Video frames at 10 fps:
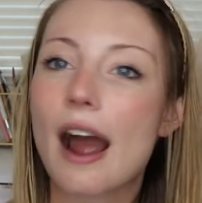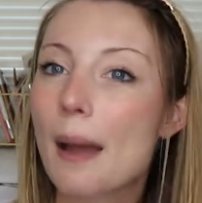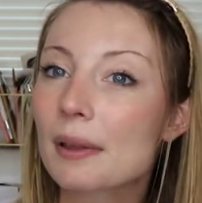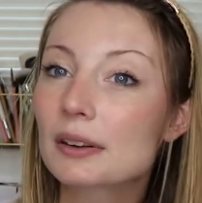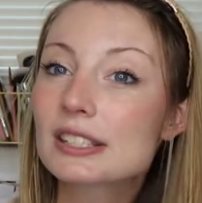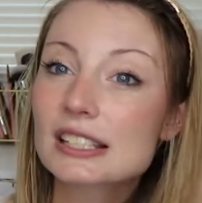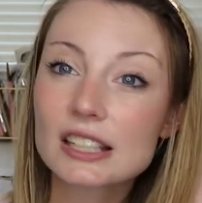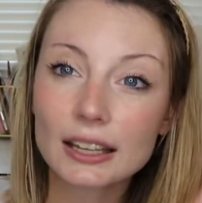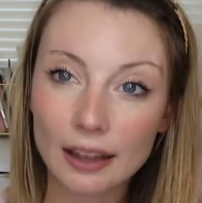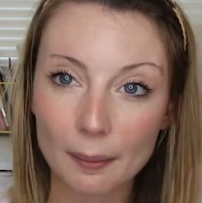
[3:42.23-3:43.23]
I mean, since
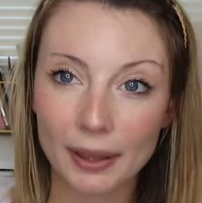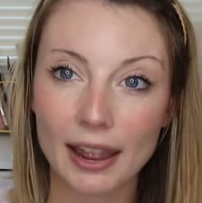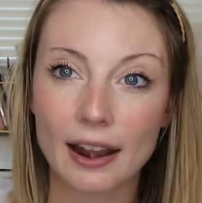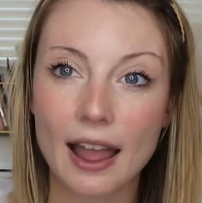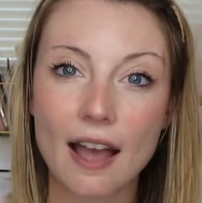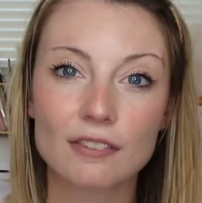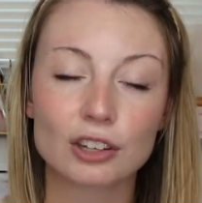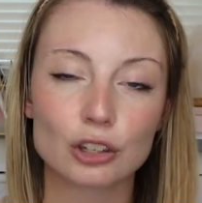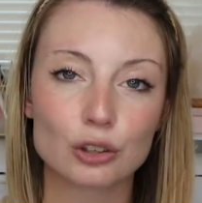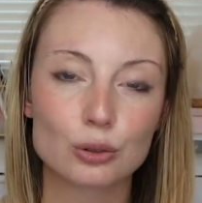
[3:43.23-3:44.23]
I cut my hair, I
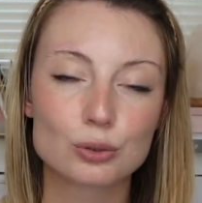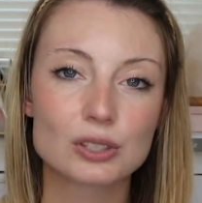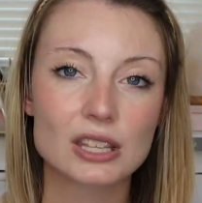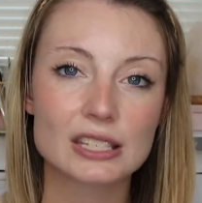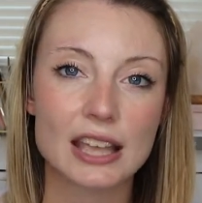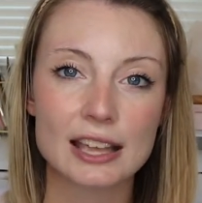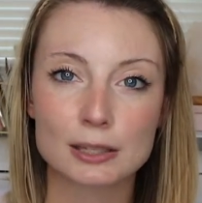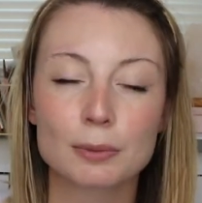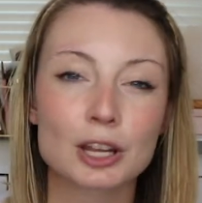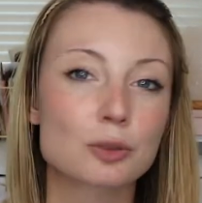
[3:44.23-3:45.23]
haven't used this
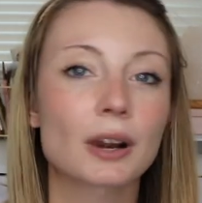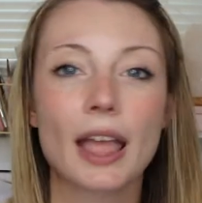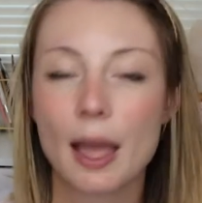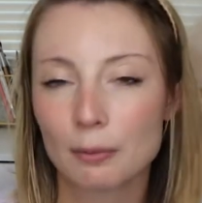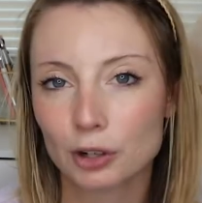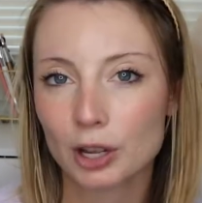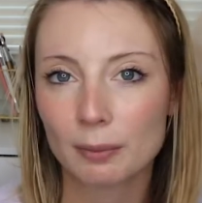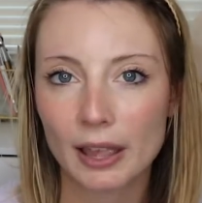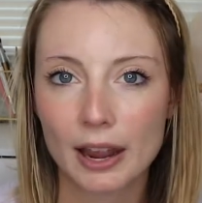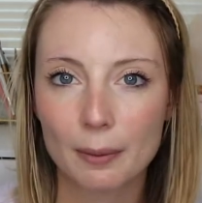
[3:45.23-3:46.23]
as much, but I am growing
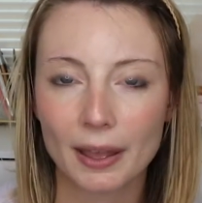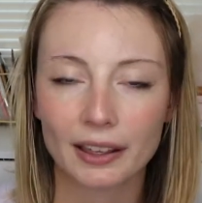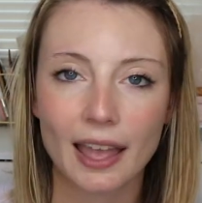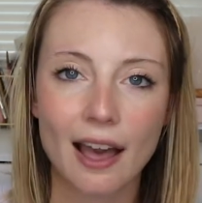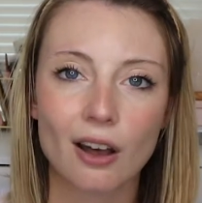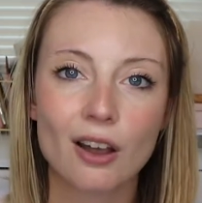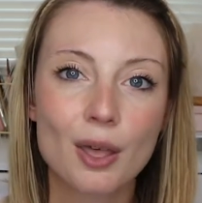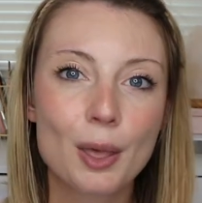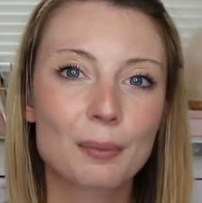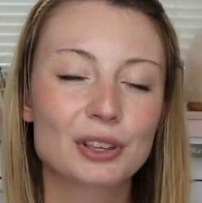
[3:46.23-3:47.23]
my hair back out
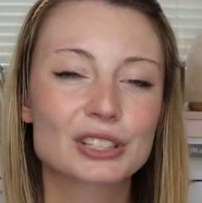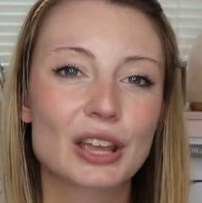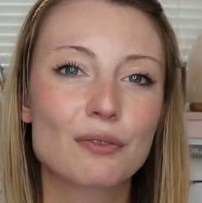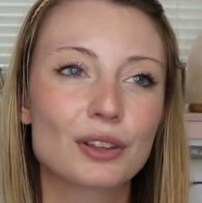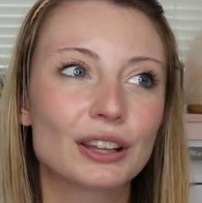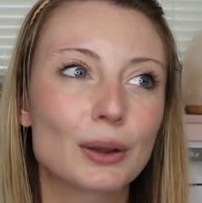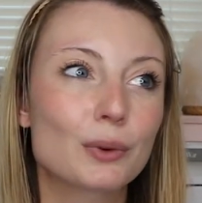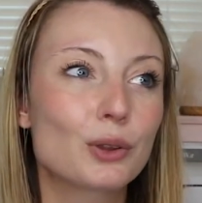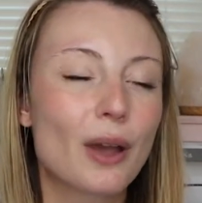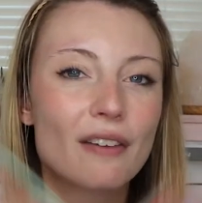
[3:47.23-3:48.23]
because I feel like
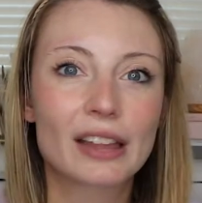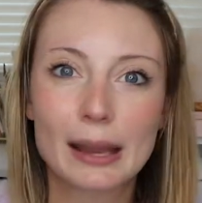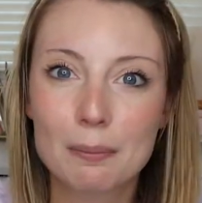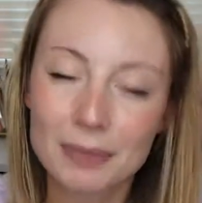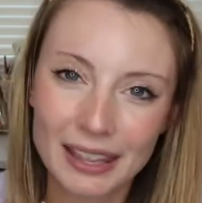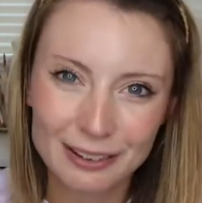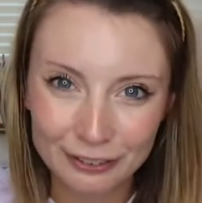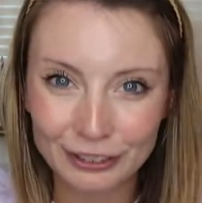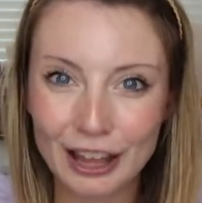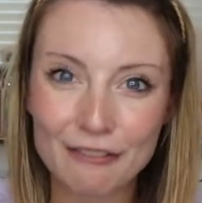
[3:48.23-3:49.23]
when you have like a big
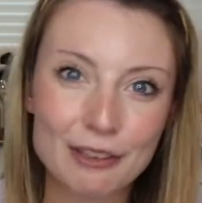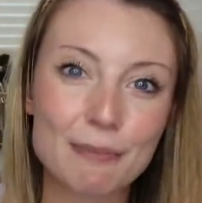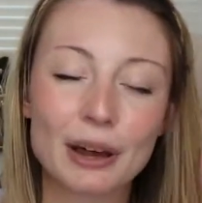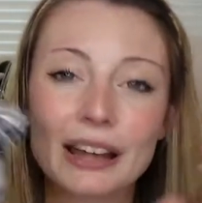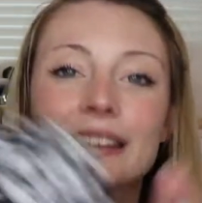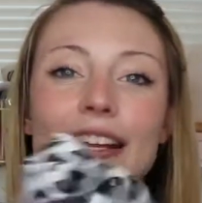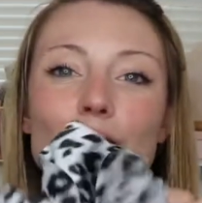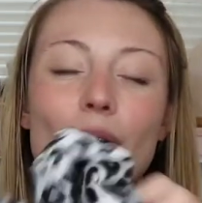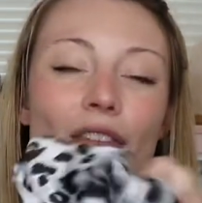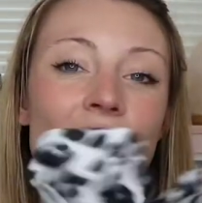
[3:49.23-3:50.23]
fluffy bun and
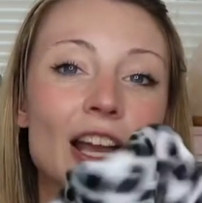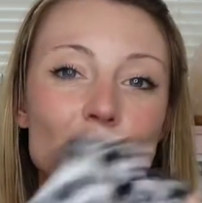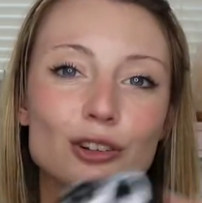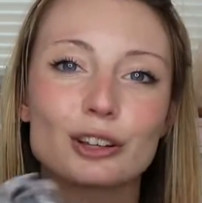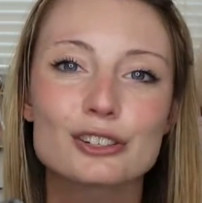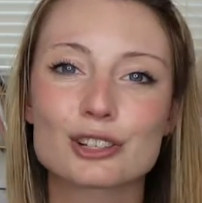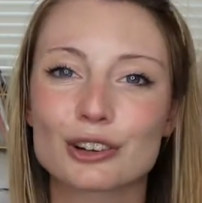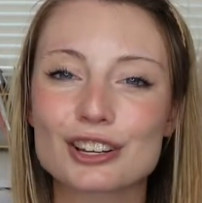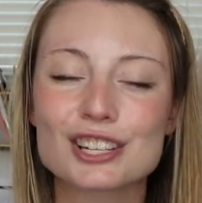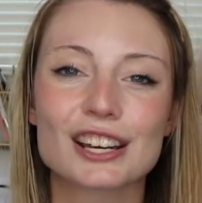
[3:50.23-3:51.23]
you have an extra large
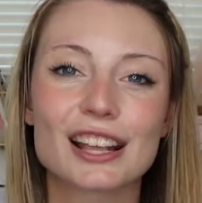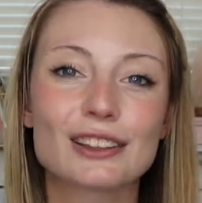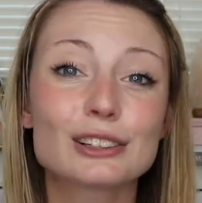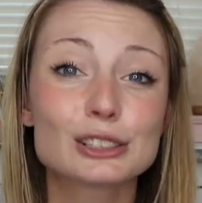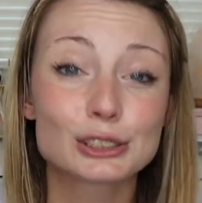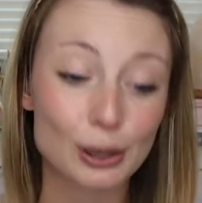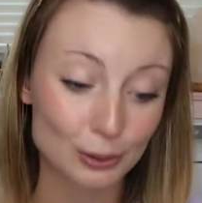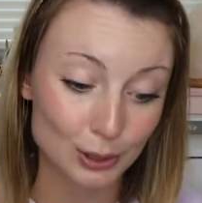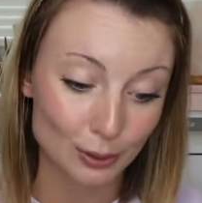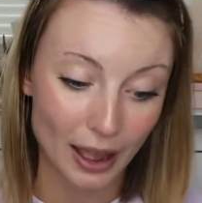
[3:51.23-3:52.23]
scrunchie in it, it looks so
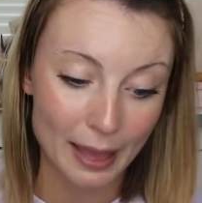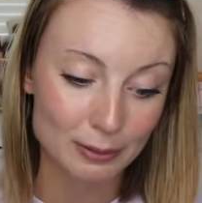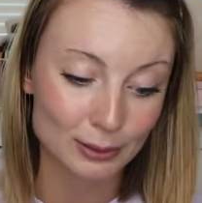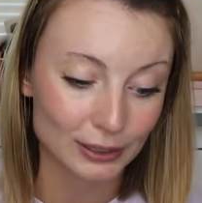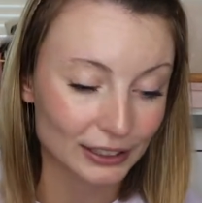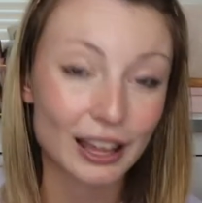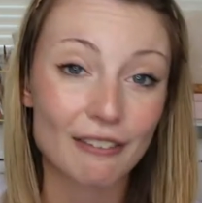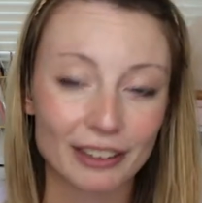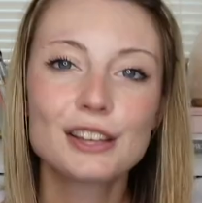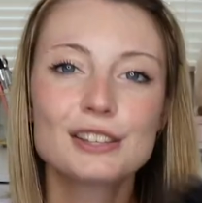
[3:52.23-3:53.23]
cute. I absolutely love it.